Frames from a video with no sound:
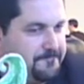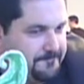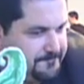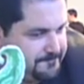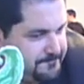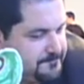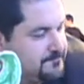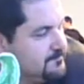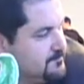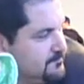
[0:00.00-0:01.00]

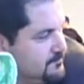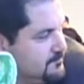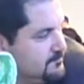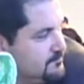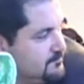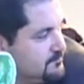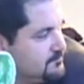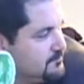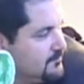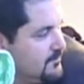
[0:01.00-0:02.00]

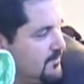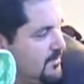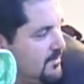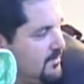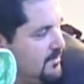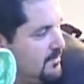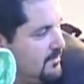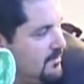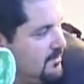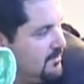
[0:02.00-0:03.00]

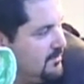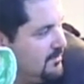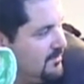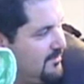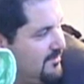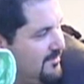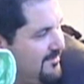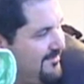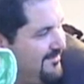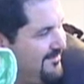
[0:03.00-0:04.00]

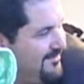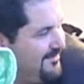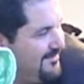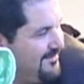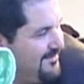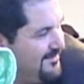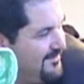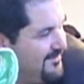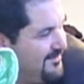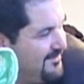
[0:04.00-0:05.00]

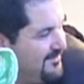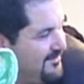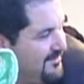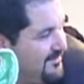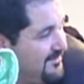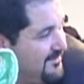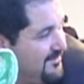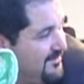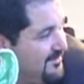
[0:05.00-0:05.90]
(not speaking)